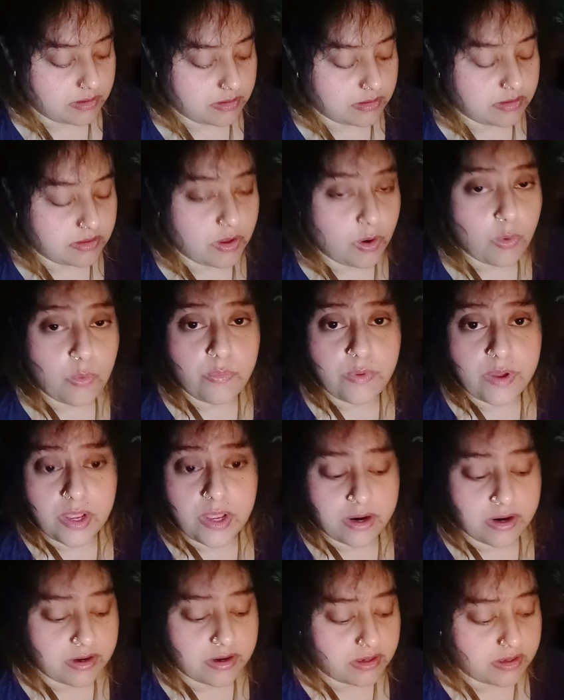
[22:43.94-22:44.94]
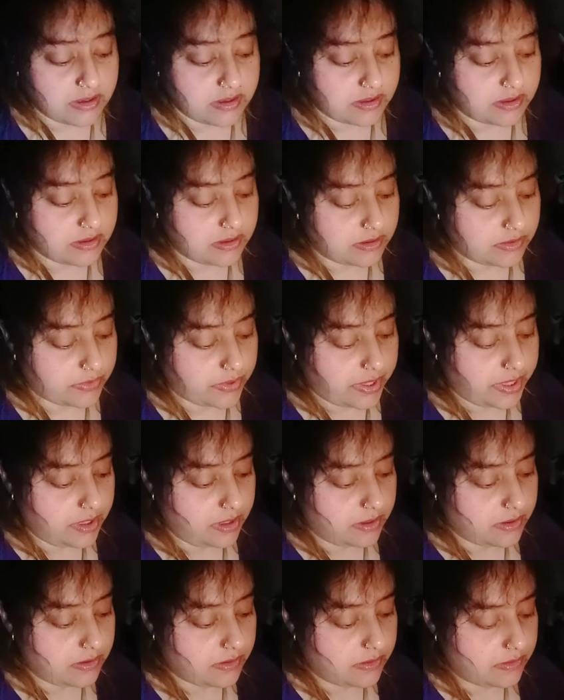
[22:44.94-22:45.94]
Nowhere. Okay?
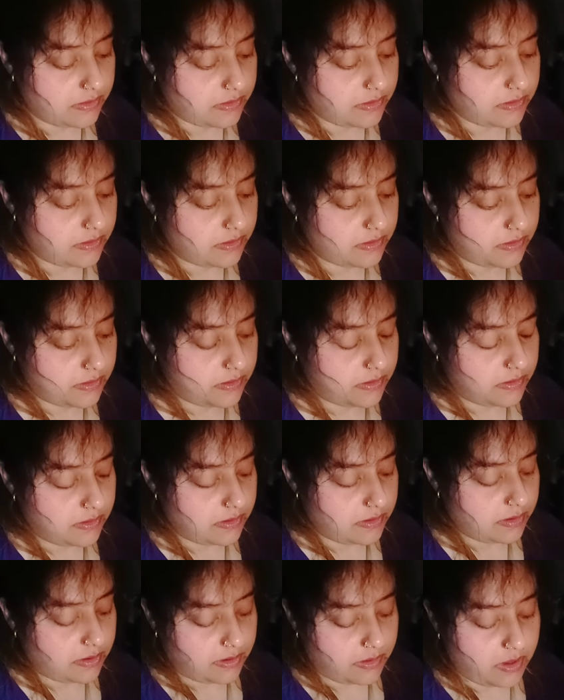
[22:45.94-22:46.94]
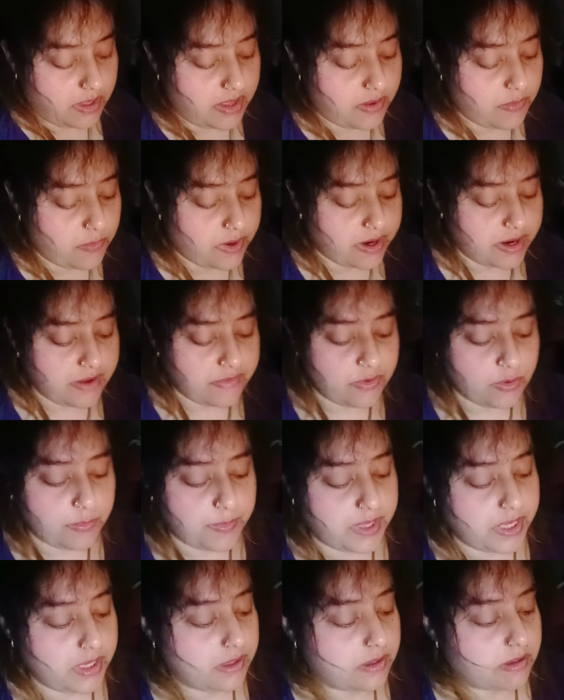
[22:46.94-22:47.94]
Hey, where have you
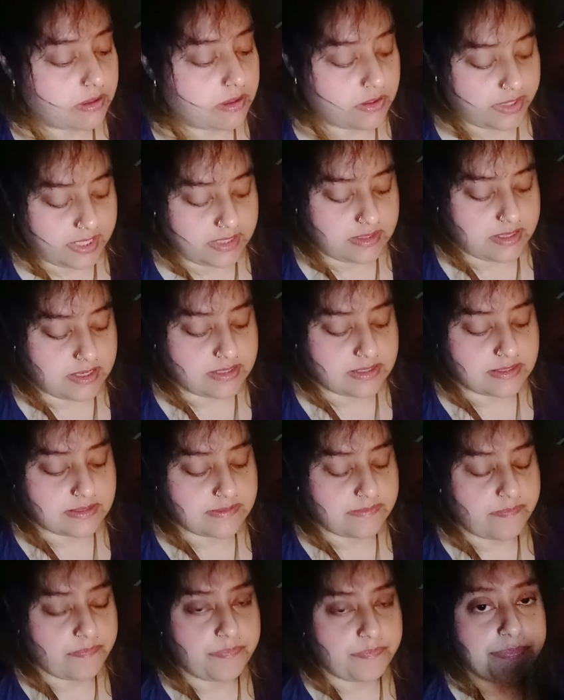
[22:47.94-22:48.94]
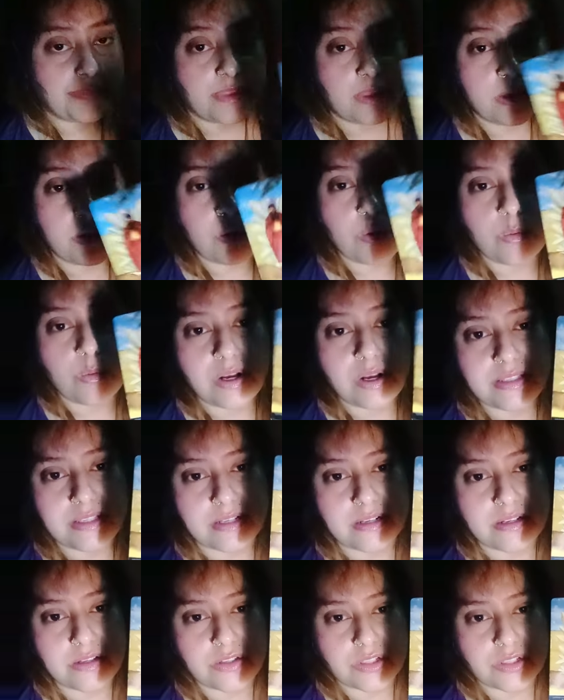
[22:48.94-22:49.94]
been? Look at this. King of Wands
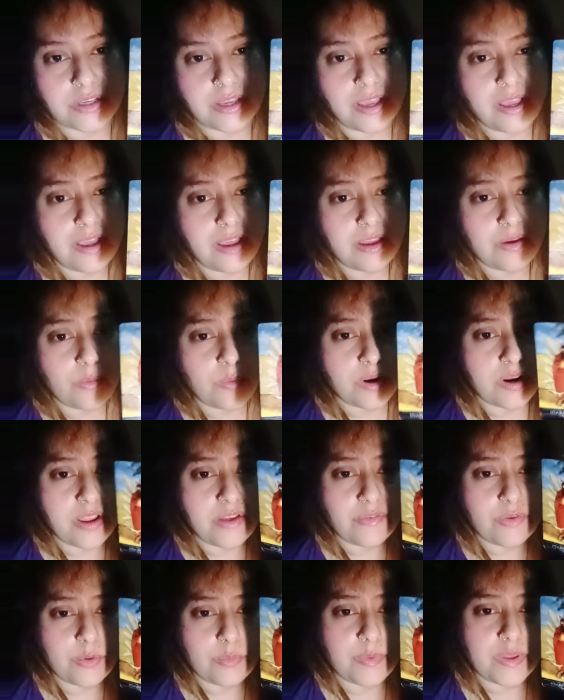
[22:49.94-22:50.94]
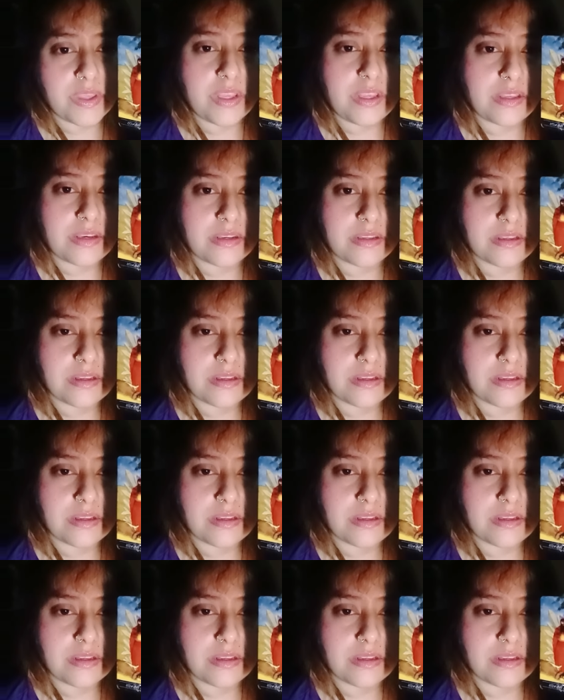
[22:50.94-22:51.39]
energy. Hey, where have you been?